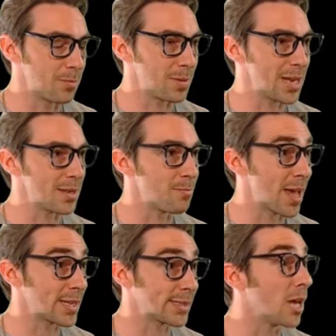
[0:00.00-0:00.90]
be them
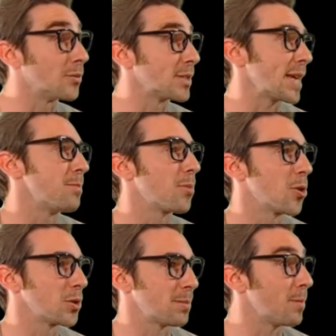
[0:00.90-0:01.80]
best selves in
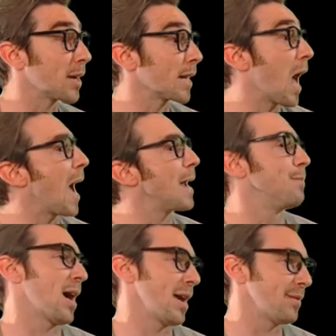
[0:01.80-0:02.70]
person but can hide
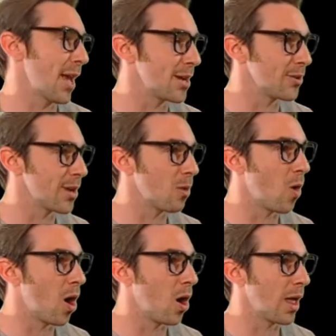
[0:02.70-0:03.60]
behind that internet
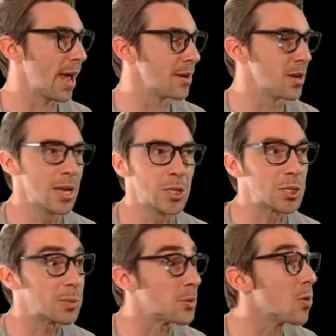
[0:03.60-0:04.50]
wall and
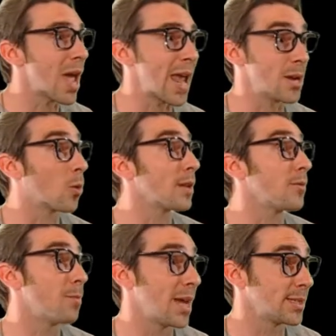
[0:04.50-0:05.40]
spew hate or
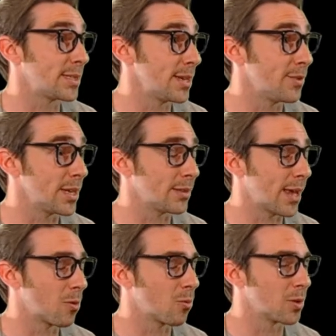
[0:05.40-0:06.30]
even positivity like
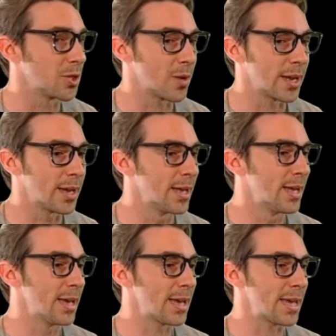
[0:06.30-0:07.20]
mm-hmm. what we're doing
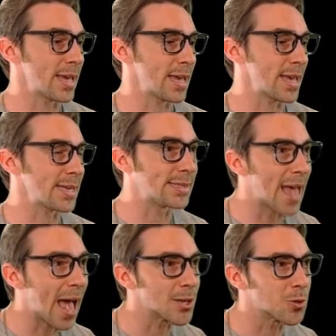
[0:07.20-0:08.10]
is
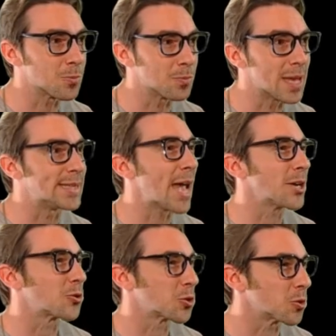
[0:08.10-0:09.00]
that your is that
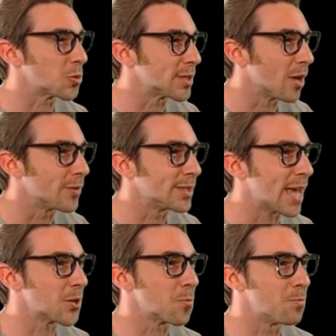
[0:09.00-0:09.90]
your true self is
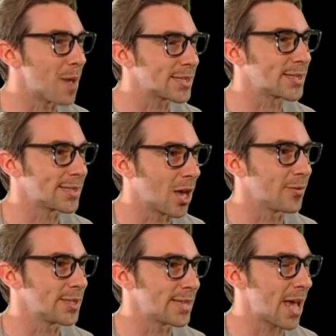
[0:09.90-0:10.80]
that your best self
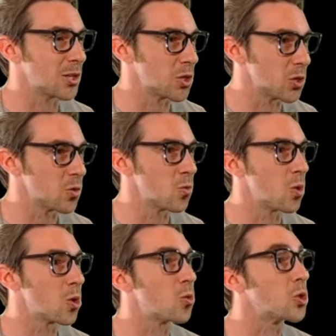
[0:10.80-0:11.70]
is that you
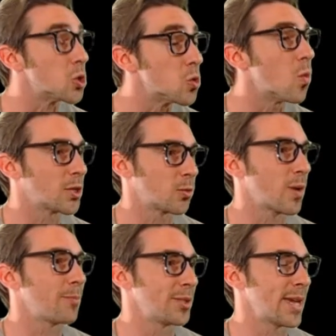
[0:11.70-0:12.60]
who you want to
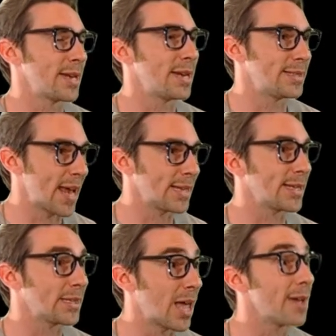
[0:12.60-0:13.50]
represent in
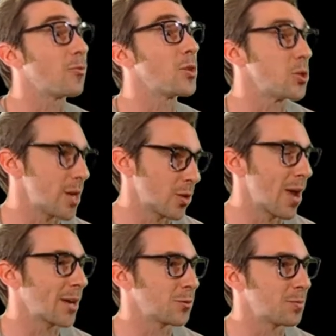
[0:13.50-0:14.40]
daily life when you
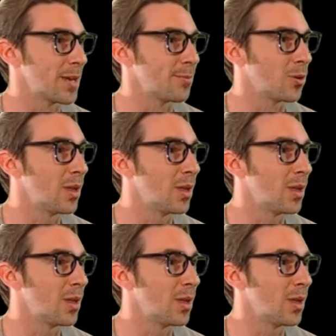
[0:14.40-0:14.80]
interact with people